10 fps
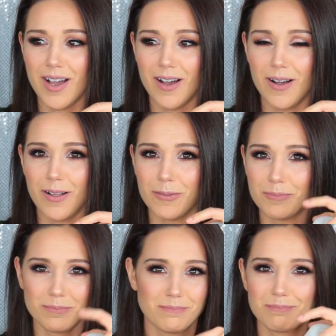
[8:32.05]

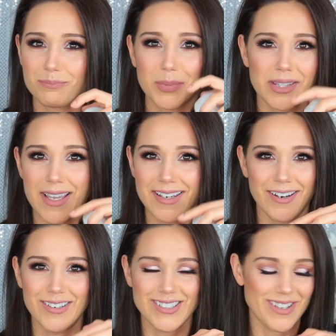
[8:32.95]
I'll put that
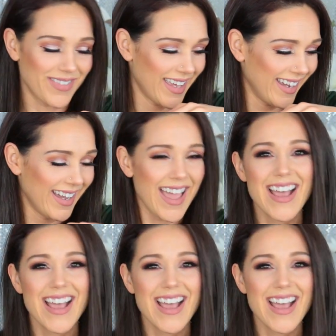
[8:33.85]
here or something.